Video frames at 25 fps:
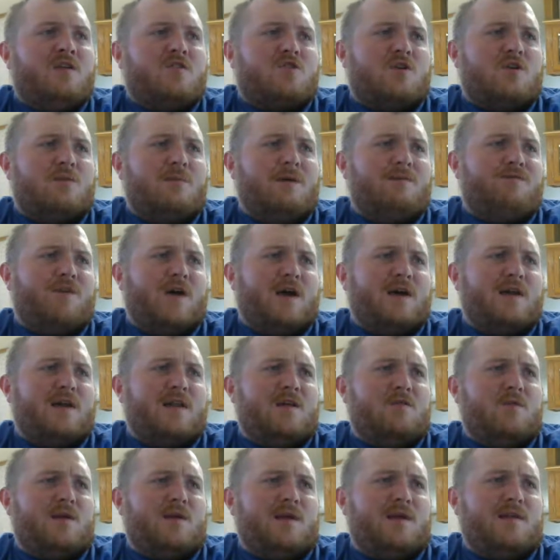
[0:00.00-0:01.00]
Jimmy
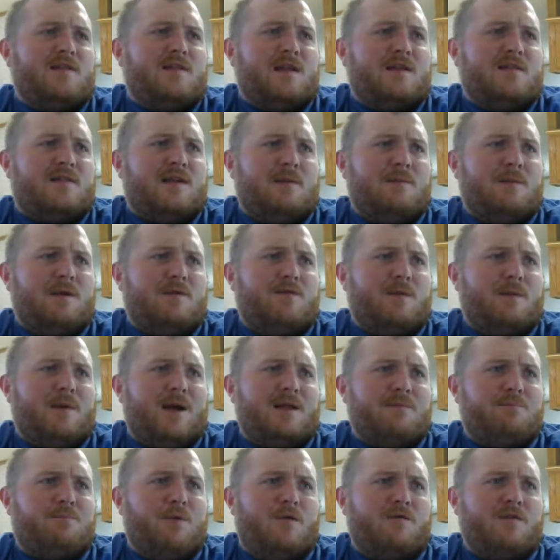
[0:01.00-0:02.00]
Feigen released a statement
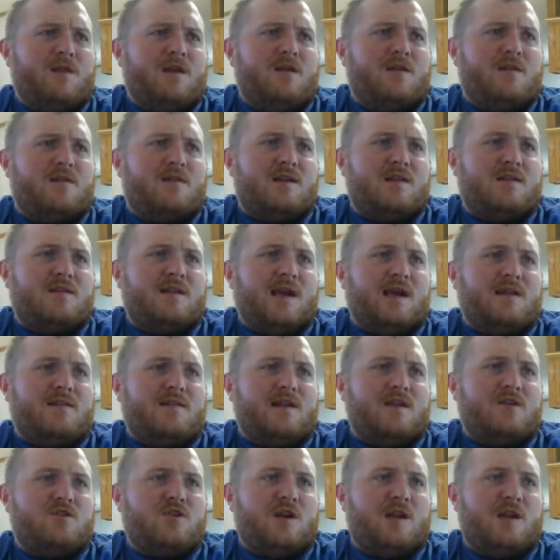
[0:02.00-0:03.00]
about both the incidents at gas
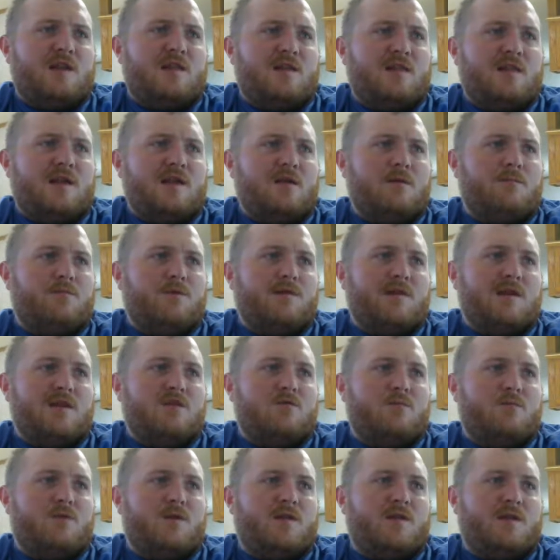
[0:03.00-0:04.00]
station and the legal
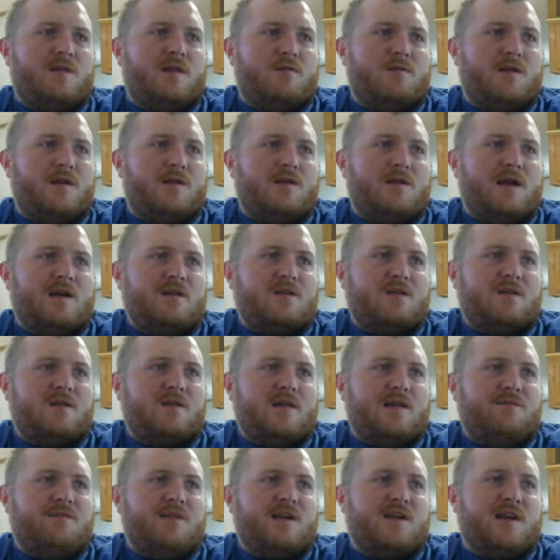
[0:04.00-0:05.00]
procedure in Brazil that would allow them to
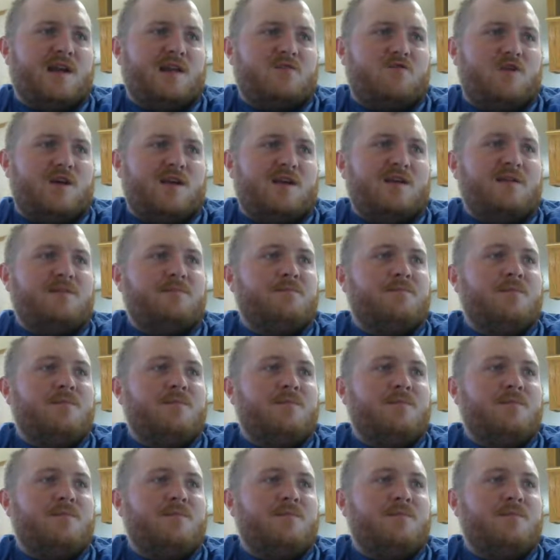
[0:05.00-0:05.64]
leave the country.